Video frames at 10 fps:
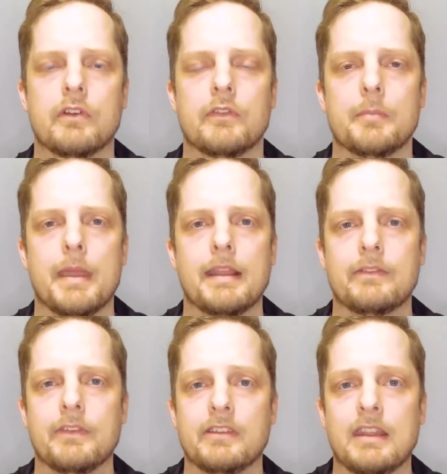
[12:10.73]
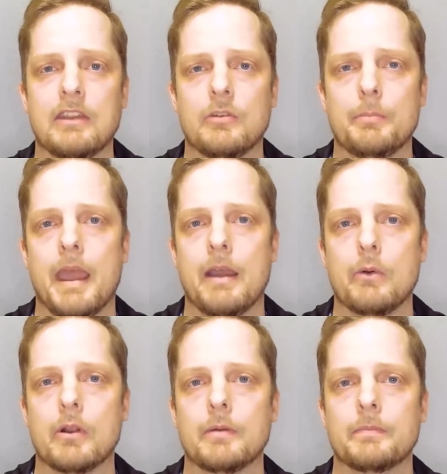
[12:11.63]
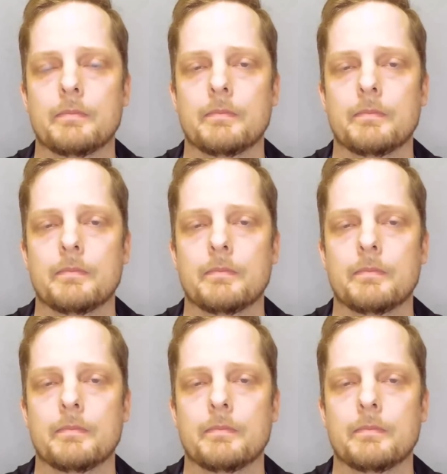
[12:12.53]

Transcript: of your manifestation power.